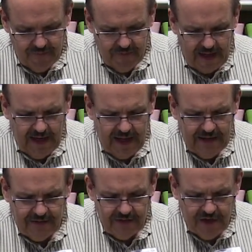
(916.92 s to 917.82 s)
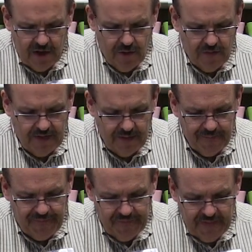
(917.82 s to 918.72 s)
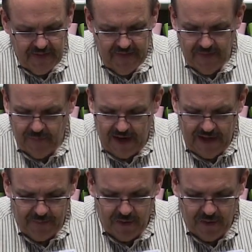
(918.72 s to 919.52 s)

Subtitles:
I like to know that the bridal